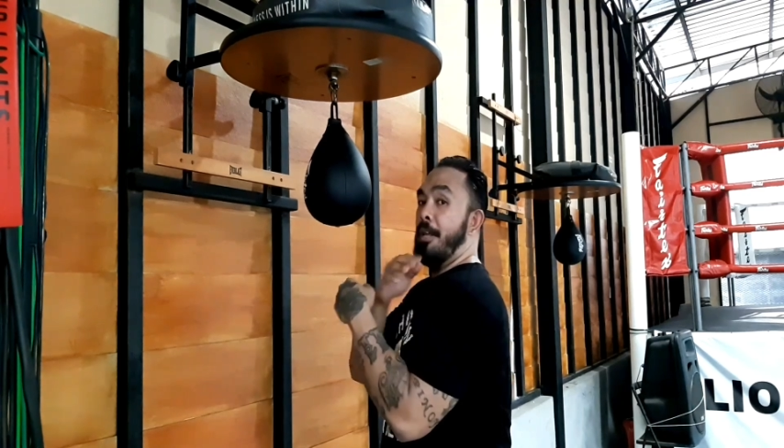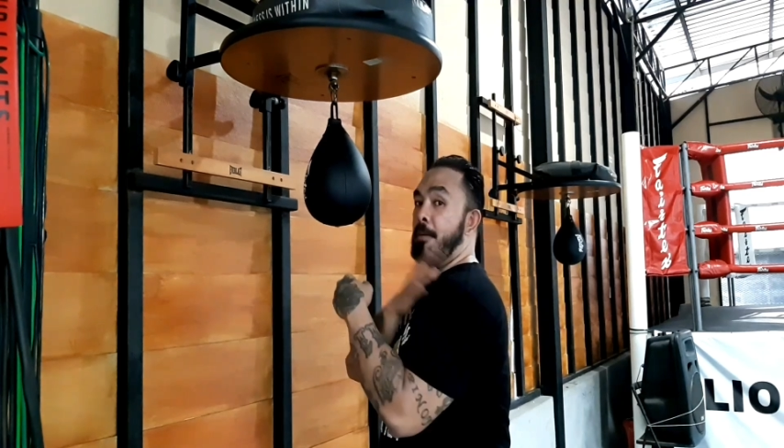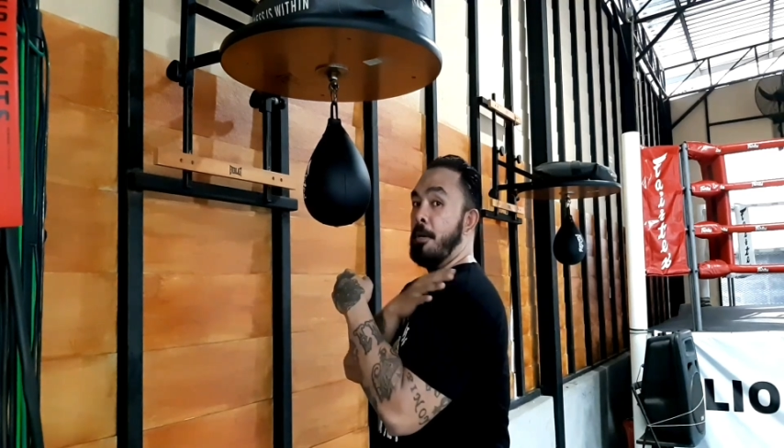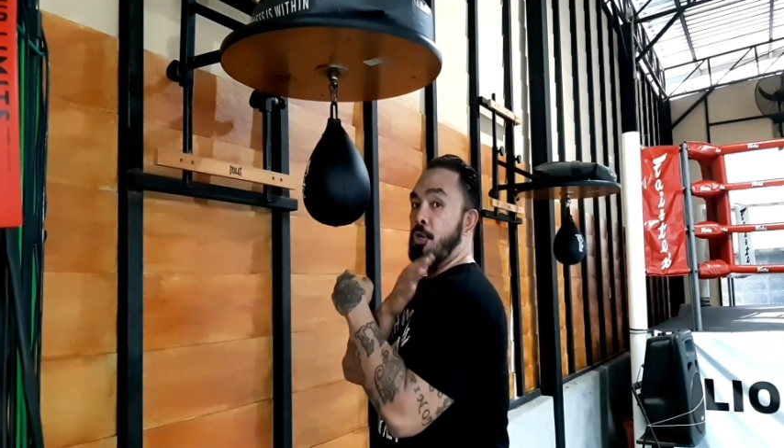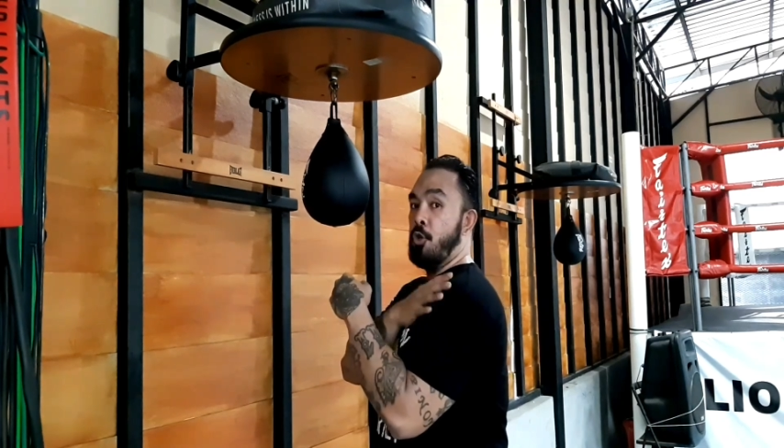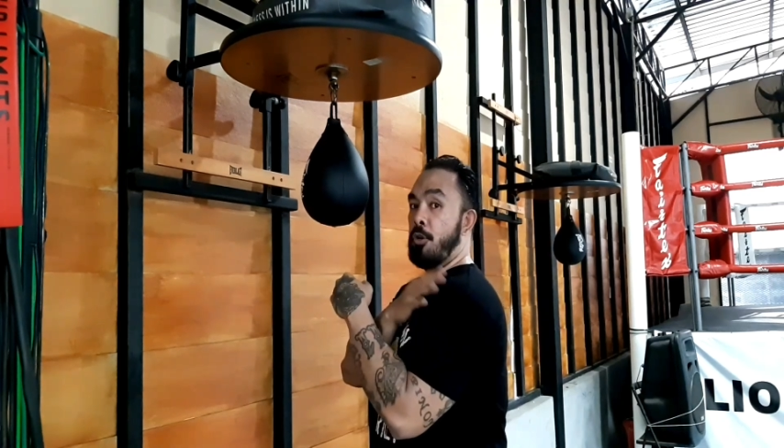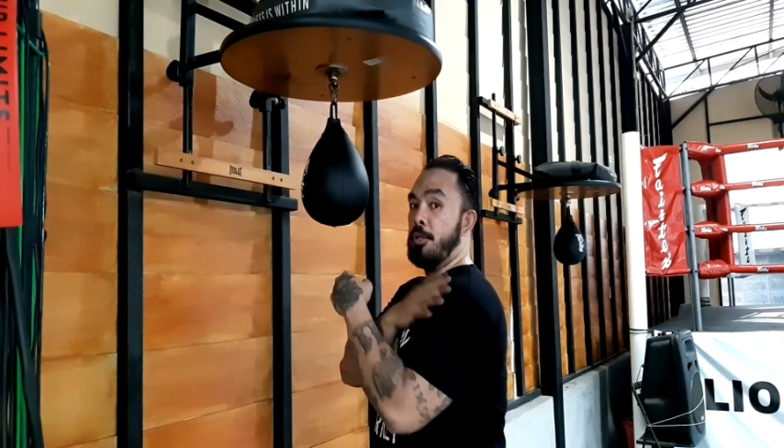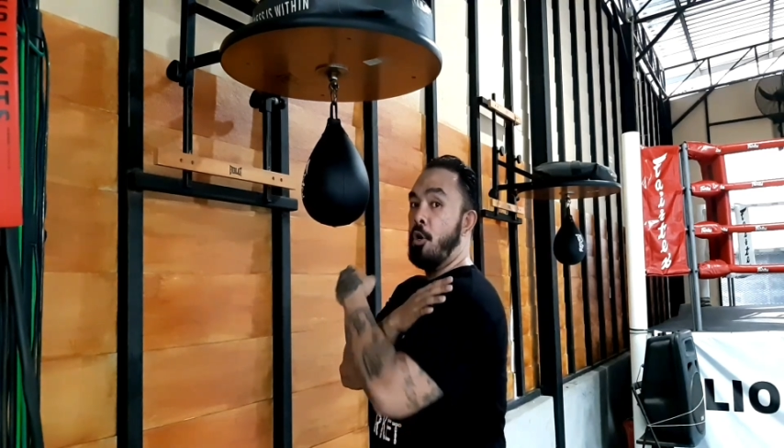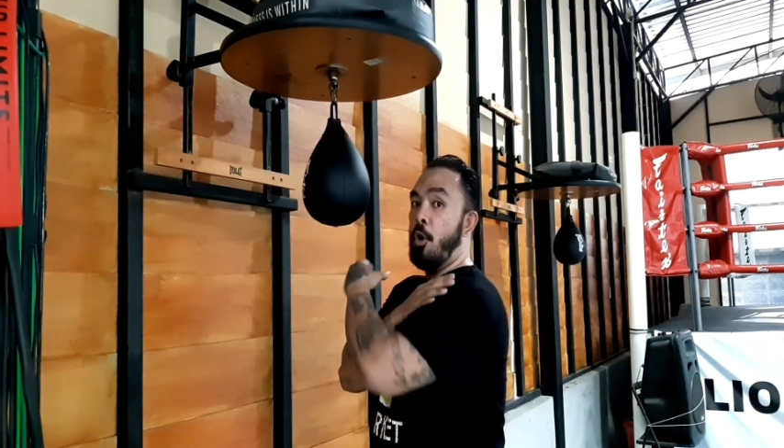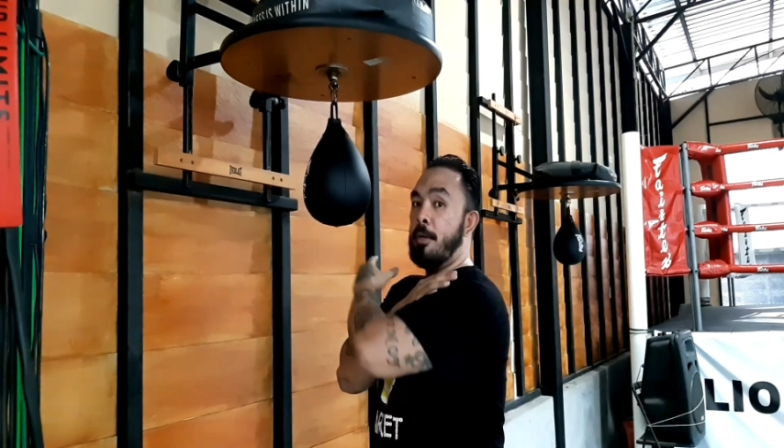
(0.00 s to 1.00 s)
and that my
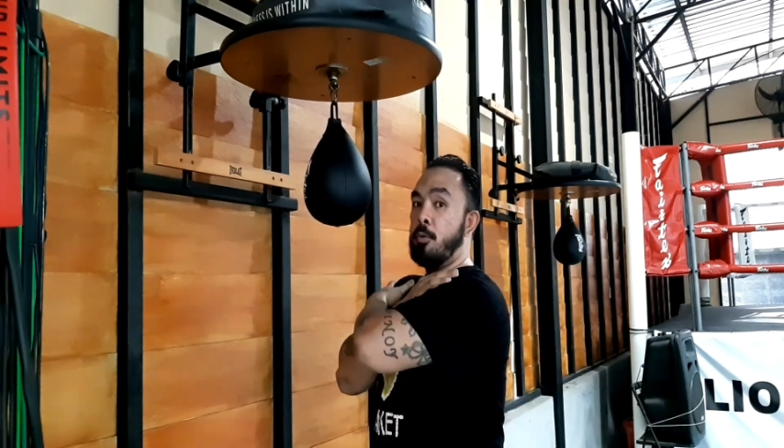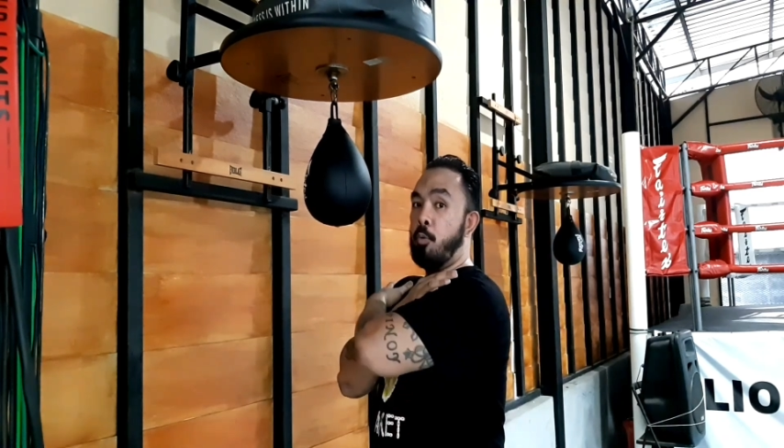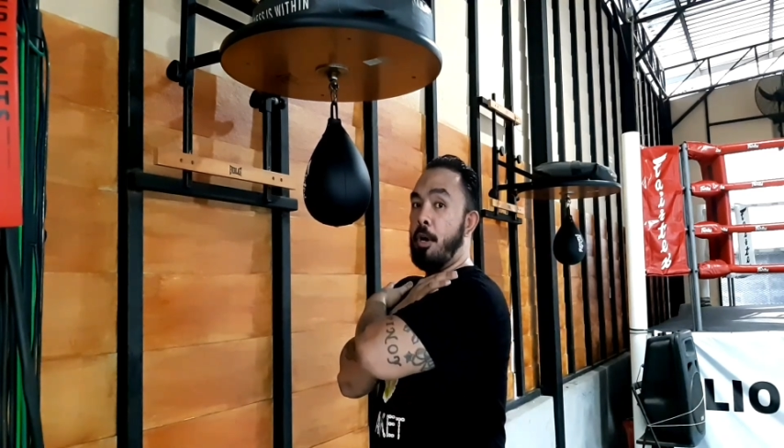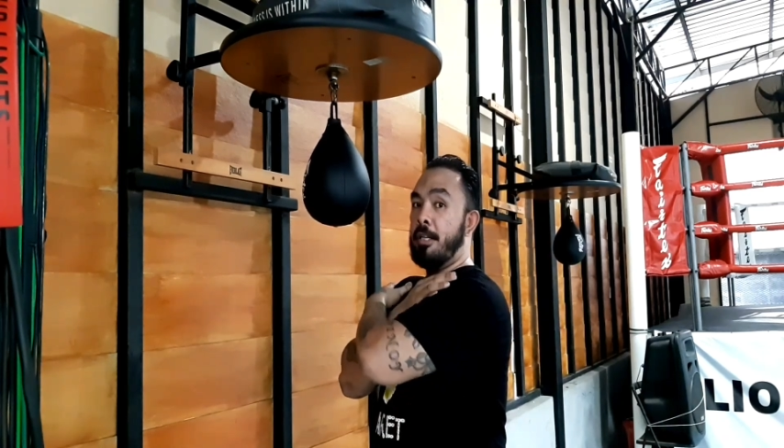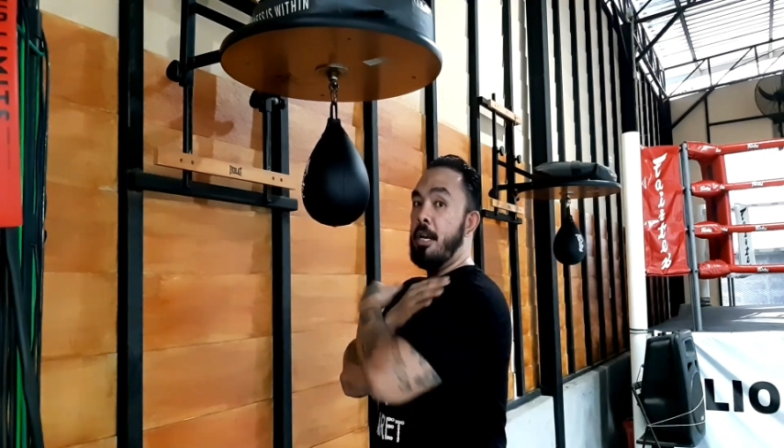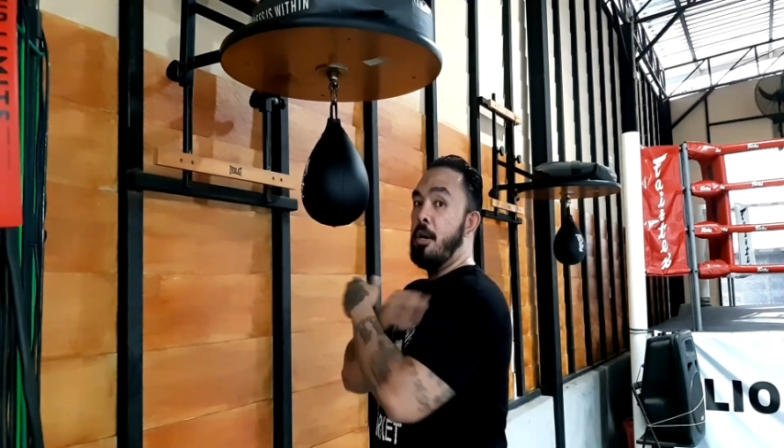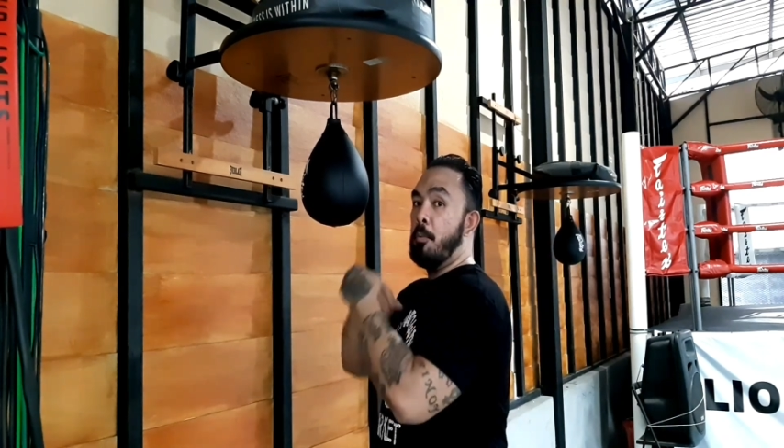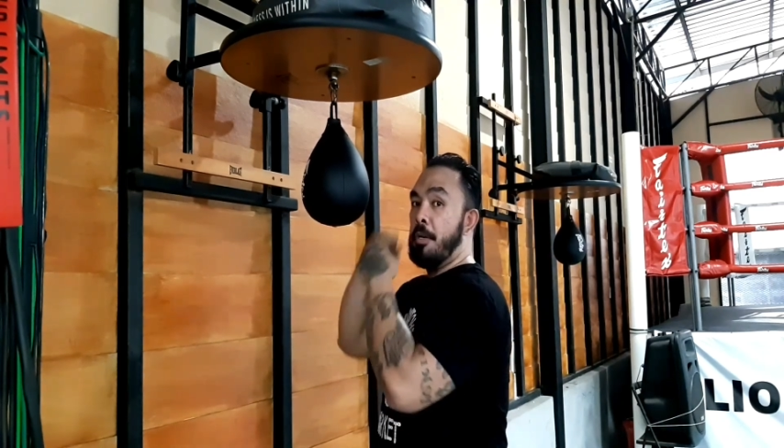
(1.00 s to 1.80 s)
shoulders are always worked